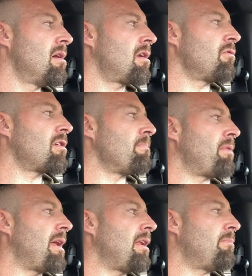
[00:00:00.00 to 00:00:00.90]
I don't
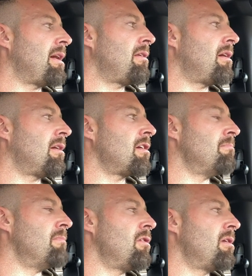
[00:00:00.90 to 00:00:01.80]
complain about it. I
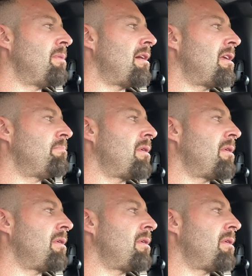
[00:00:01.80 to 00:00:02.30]
don't moan about it.